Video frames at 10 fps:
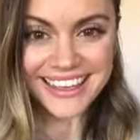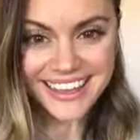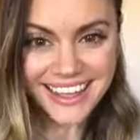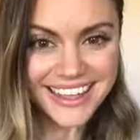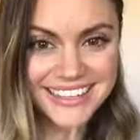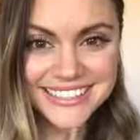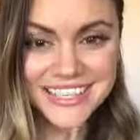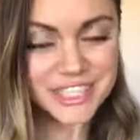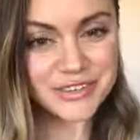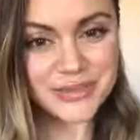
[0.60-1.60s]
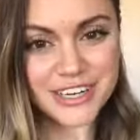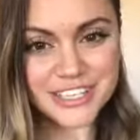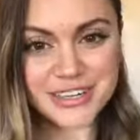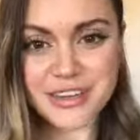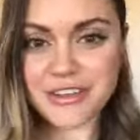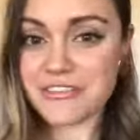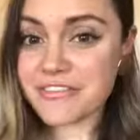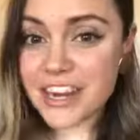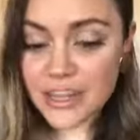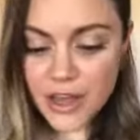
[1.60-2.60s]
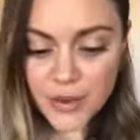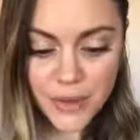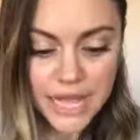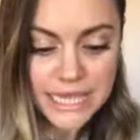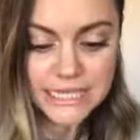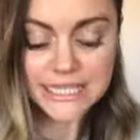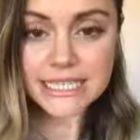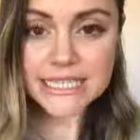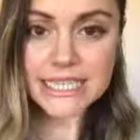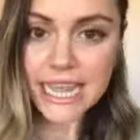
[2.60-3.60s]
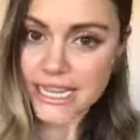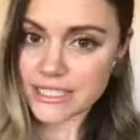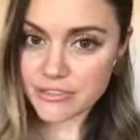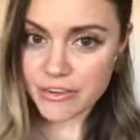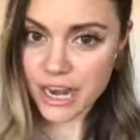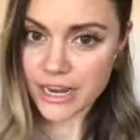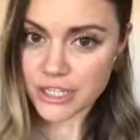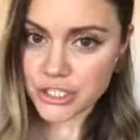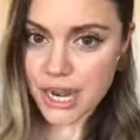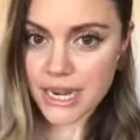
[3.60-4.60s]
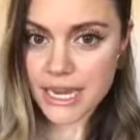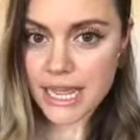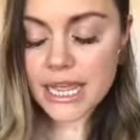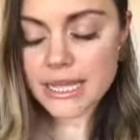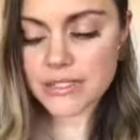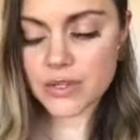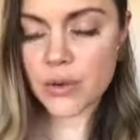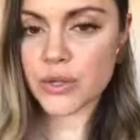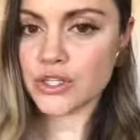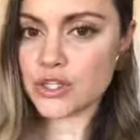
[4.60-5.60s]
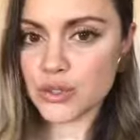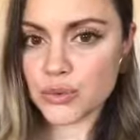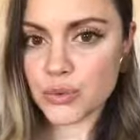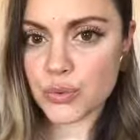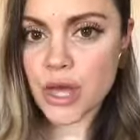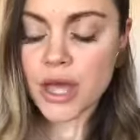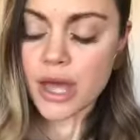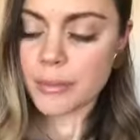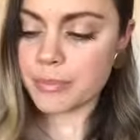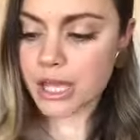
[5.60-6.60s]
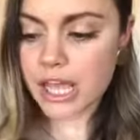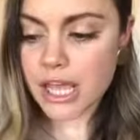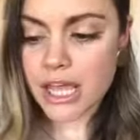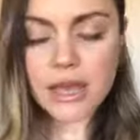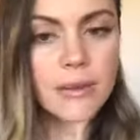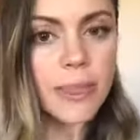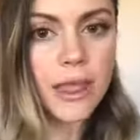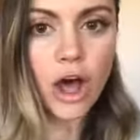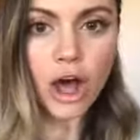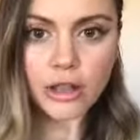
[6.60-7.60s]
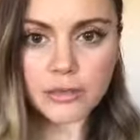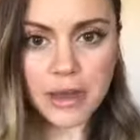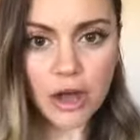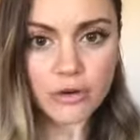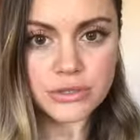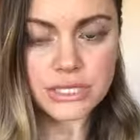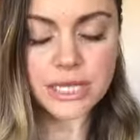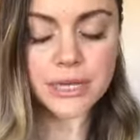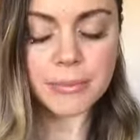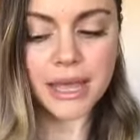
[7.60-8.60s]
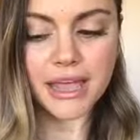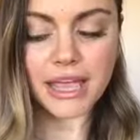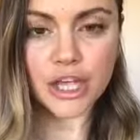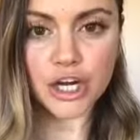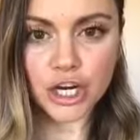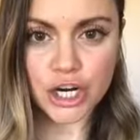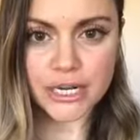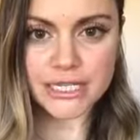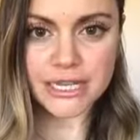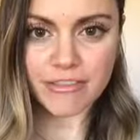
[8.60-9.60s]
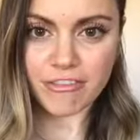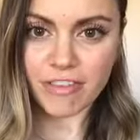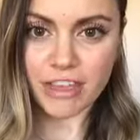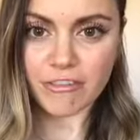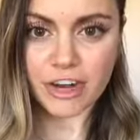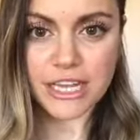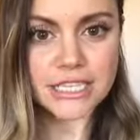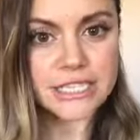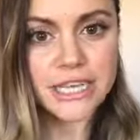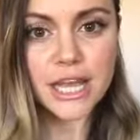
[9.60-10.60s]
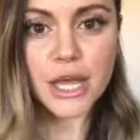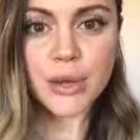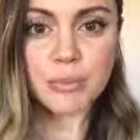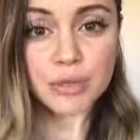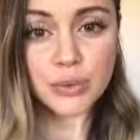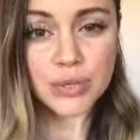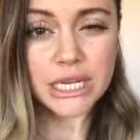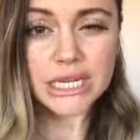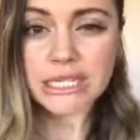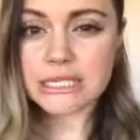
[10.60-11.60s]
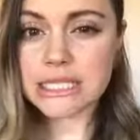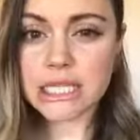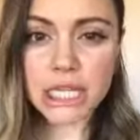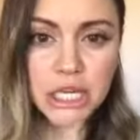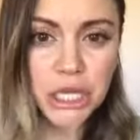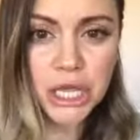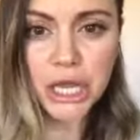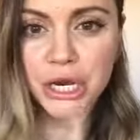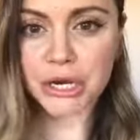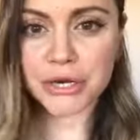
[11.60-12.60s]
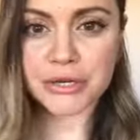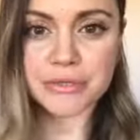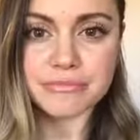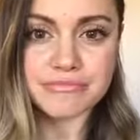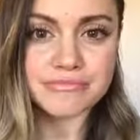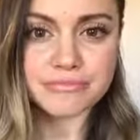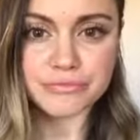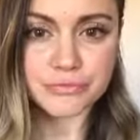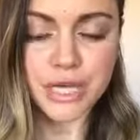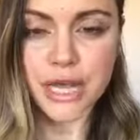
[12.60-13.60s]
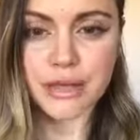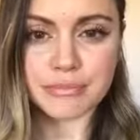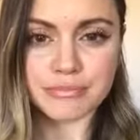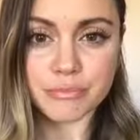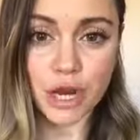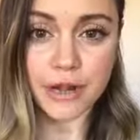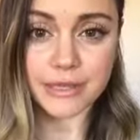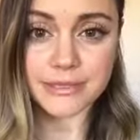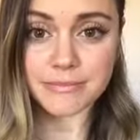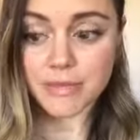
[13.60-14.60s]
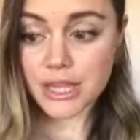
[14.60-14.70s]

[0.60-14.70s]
guys, thanks for watching another video. Today's Friday Try Day is going to be all about my current favorite beauty, skincare um, products.